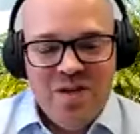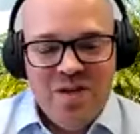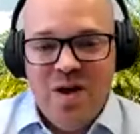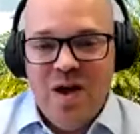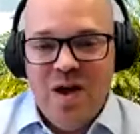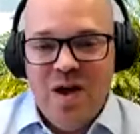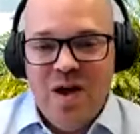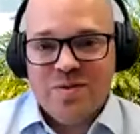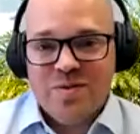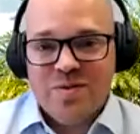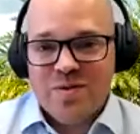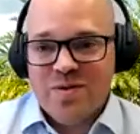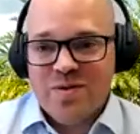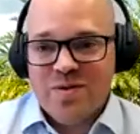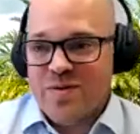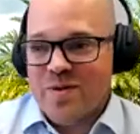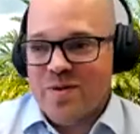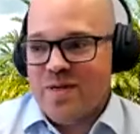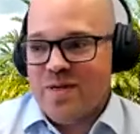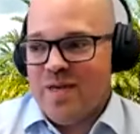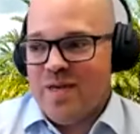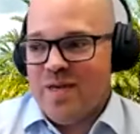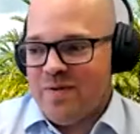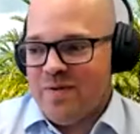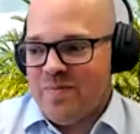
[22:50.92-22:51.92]
No,
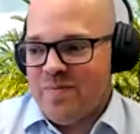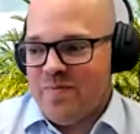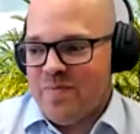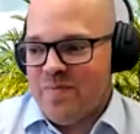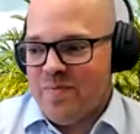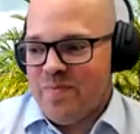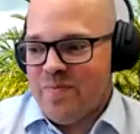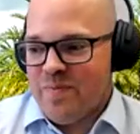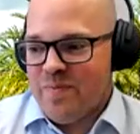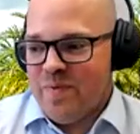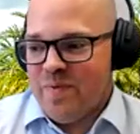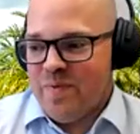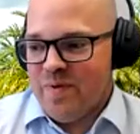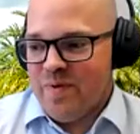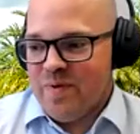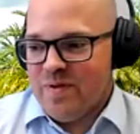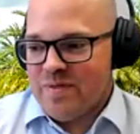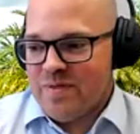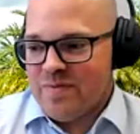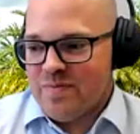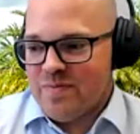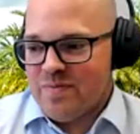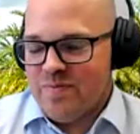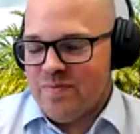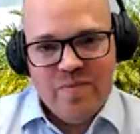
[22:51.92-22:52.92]
absolutely.
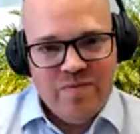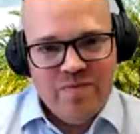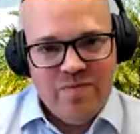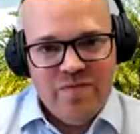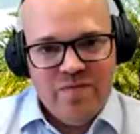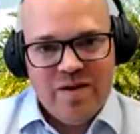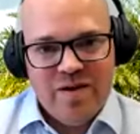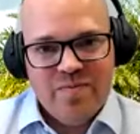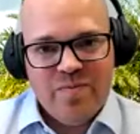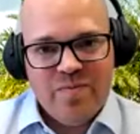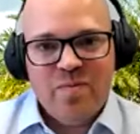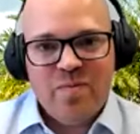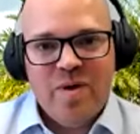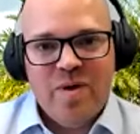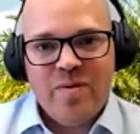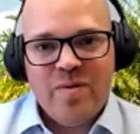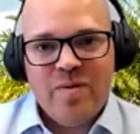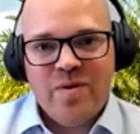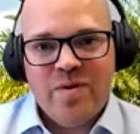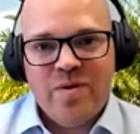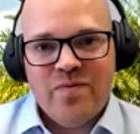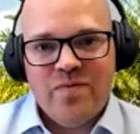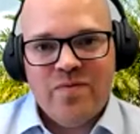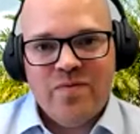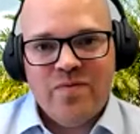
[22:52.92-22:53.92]
In fact, people may
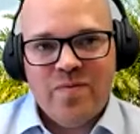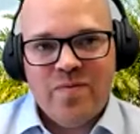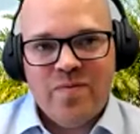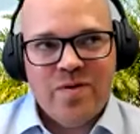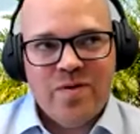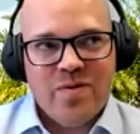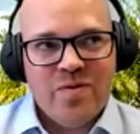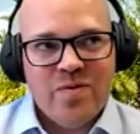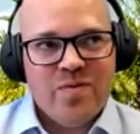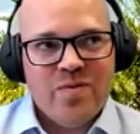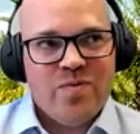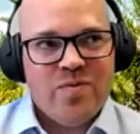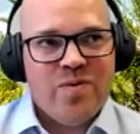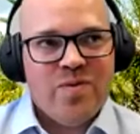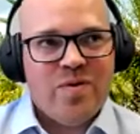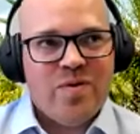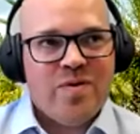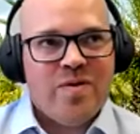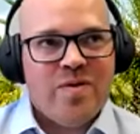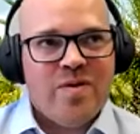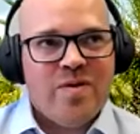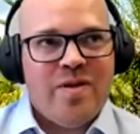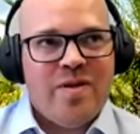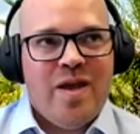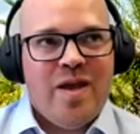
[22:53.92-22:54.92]
be familiar with
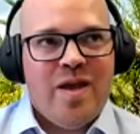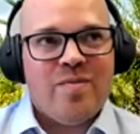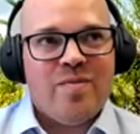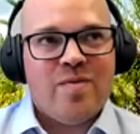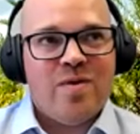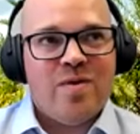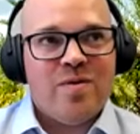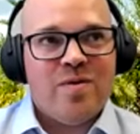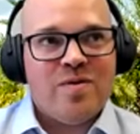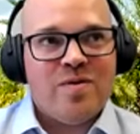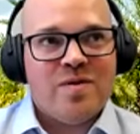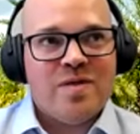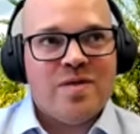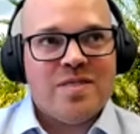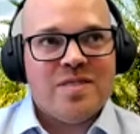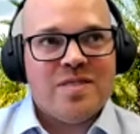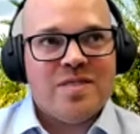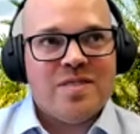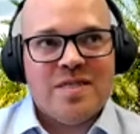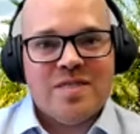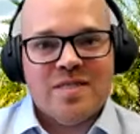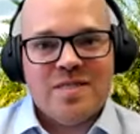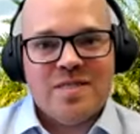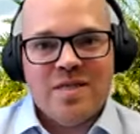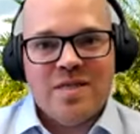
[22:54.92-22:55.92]
Tableau in the sense
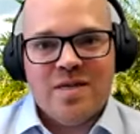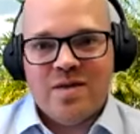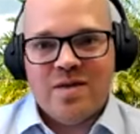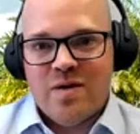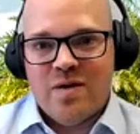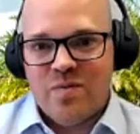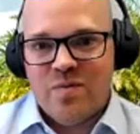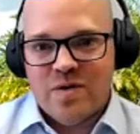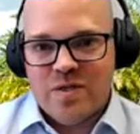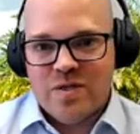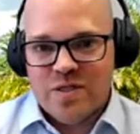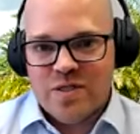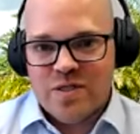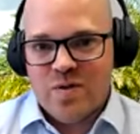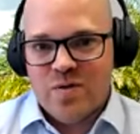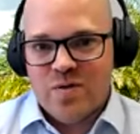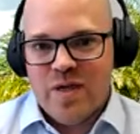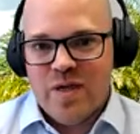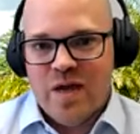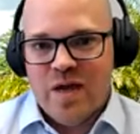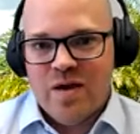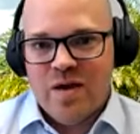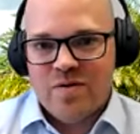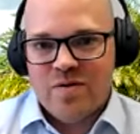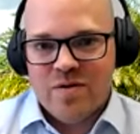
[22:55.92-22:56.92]
that we just rolled out
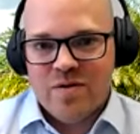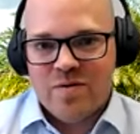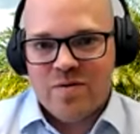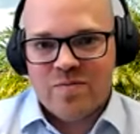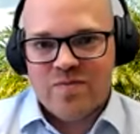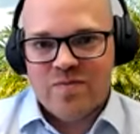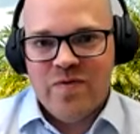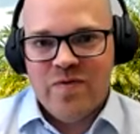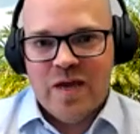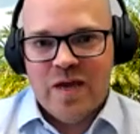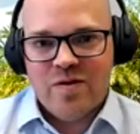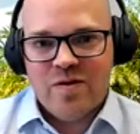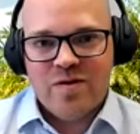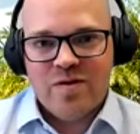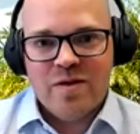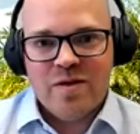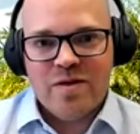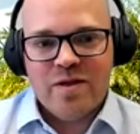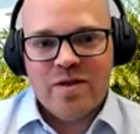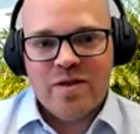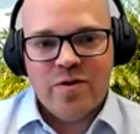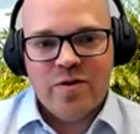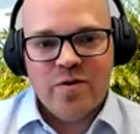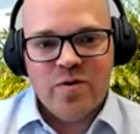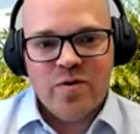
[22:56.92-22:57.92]
our faculty
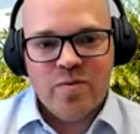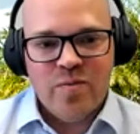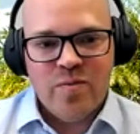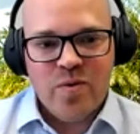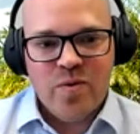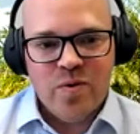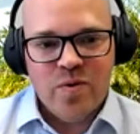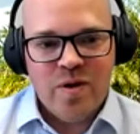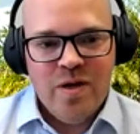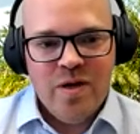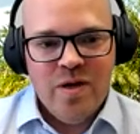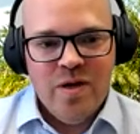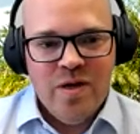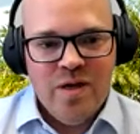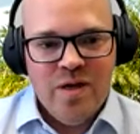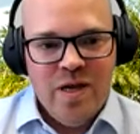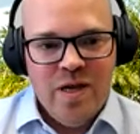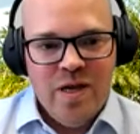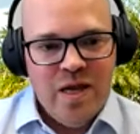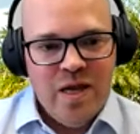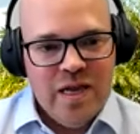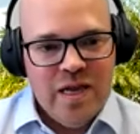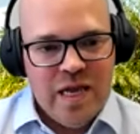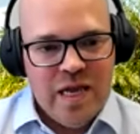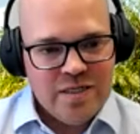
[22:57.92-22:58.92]
leaderboard, and
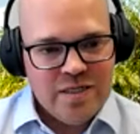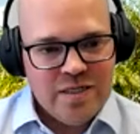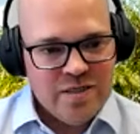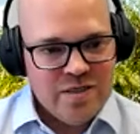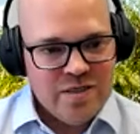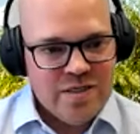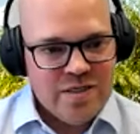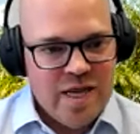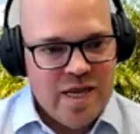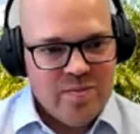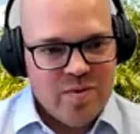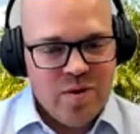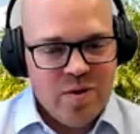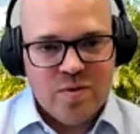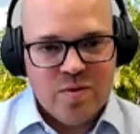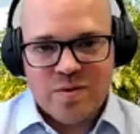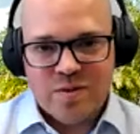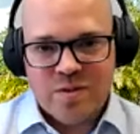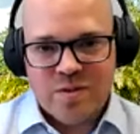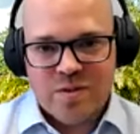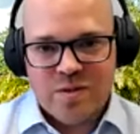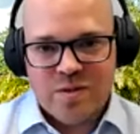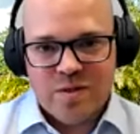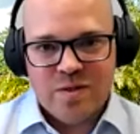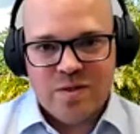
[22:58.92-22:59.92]
actually Tableau is
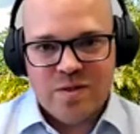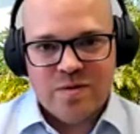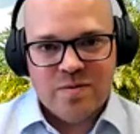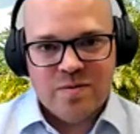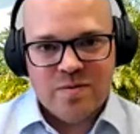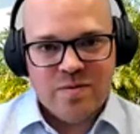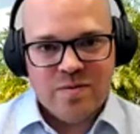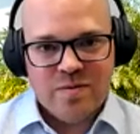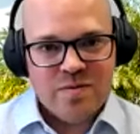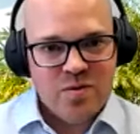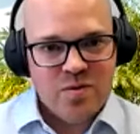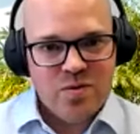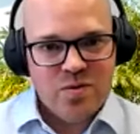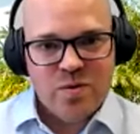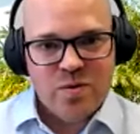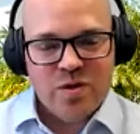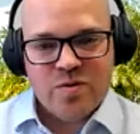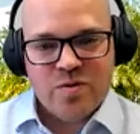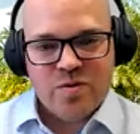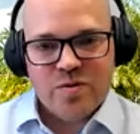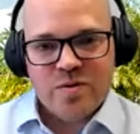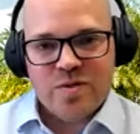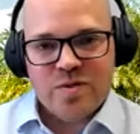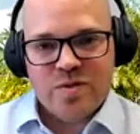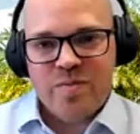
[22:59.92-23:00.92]
the tool we use
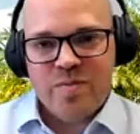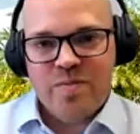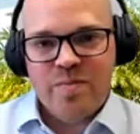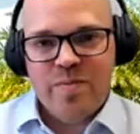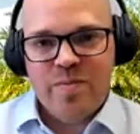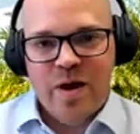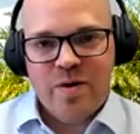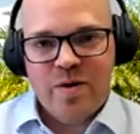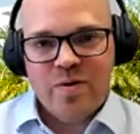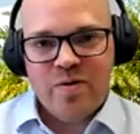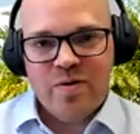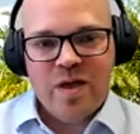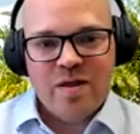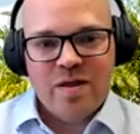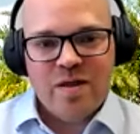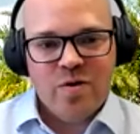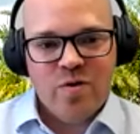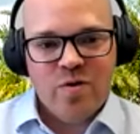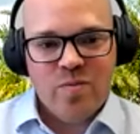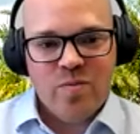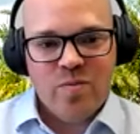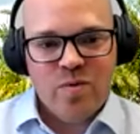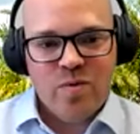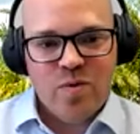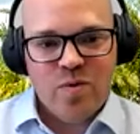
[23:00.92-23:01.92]
to power that
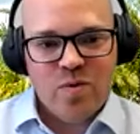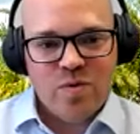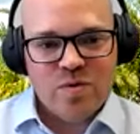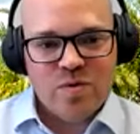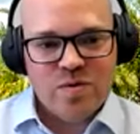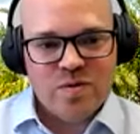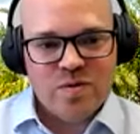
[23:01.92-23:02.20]
leaderboard. So